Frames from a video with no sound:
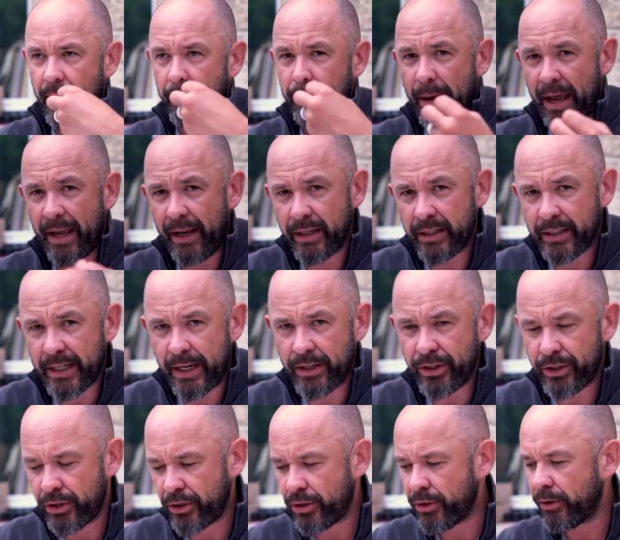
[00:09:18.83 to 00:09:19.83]
Paying
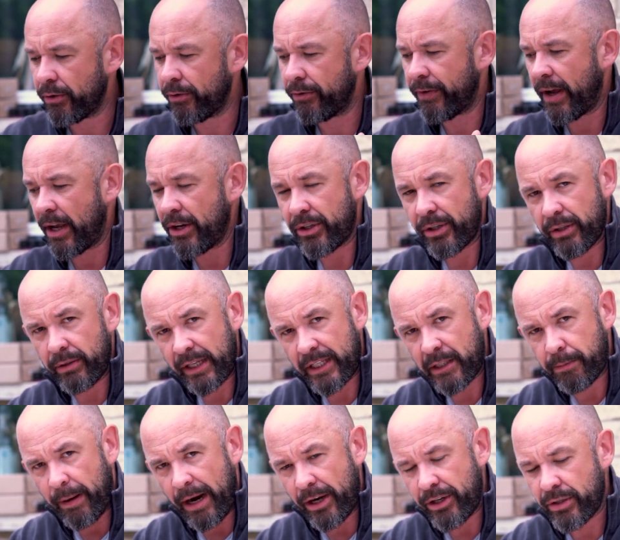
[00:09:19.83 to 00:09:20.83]
attention to facial
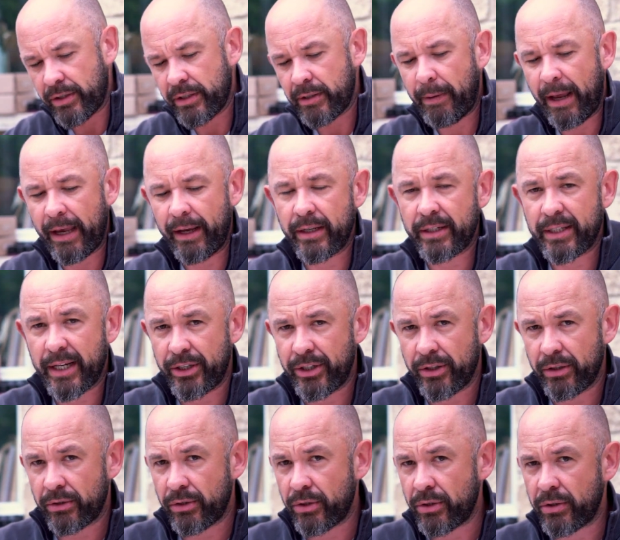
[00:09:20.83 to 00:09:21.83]
expressions, paying
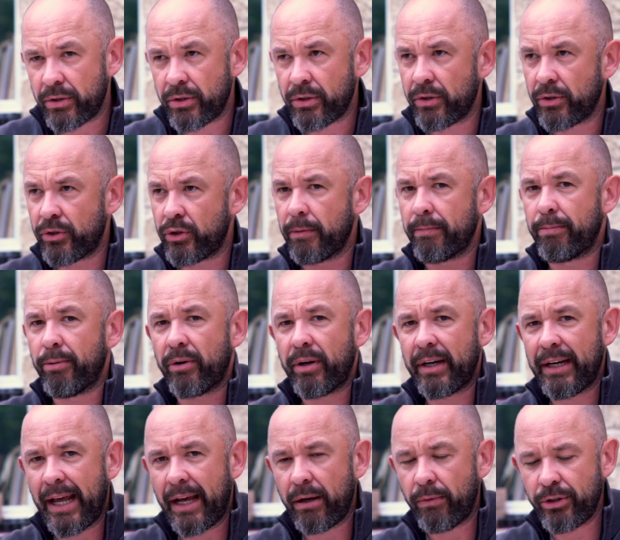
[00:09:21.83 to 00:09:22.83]
attention to body
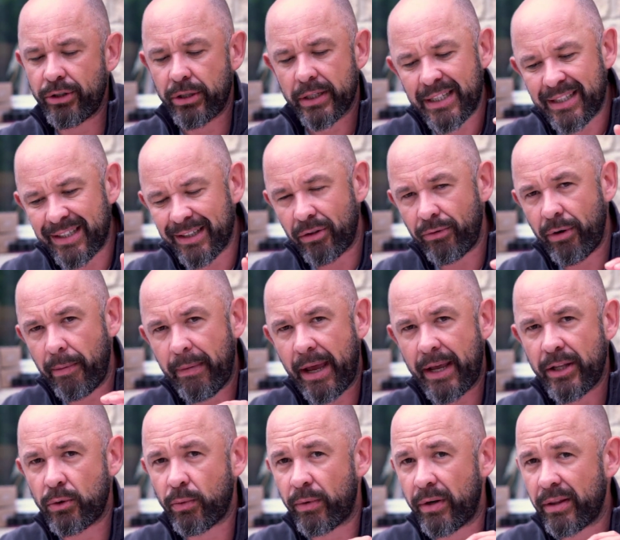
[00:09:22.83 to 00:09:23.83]
language still
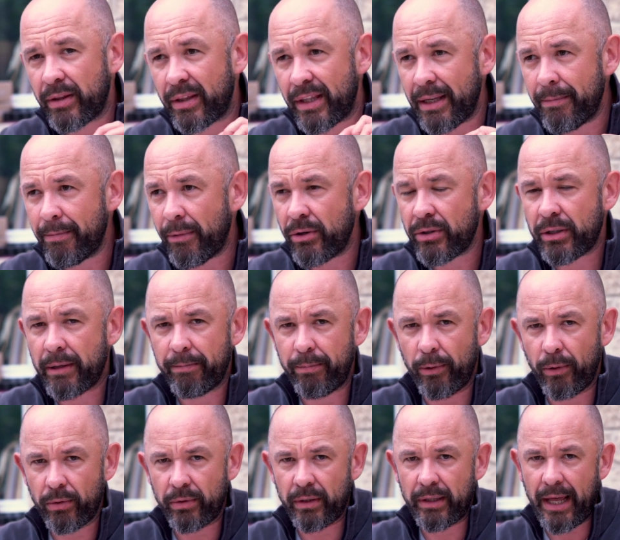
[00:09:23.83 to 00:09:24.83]
remains one of the most
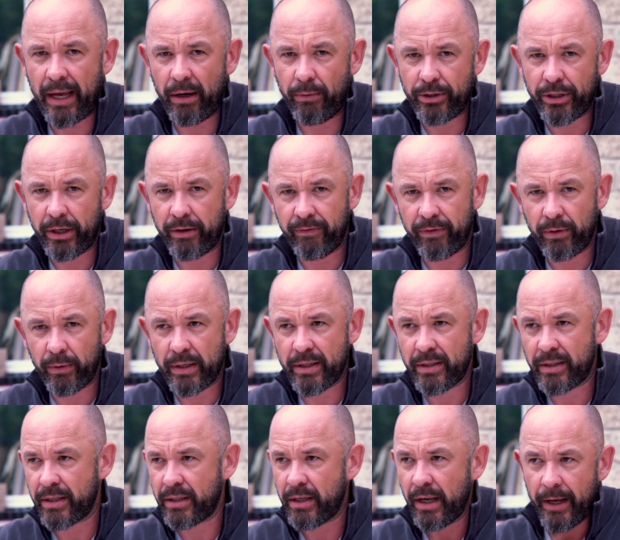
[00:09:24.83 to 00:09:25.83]
important language
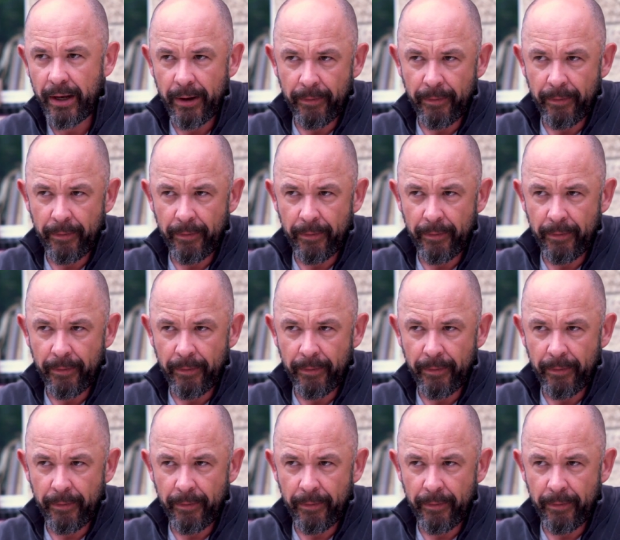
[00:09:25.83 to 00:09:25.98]
influences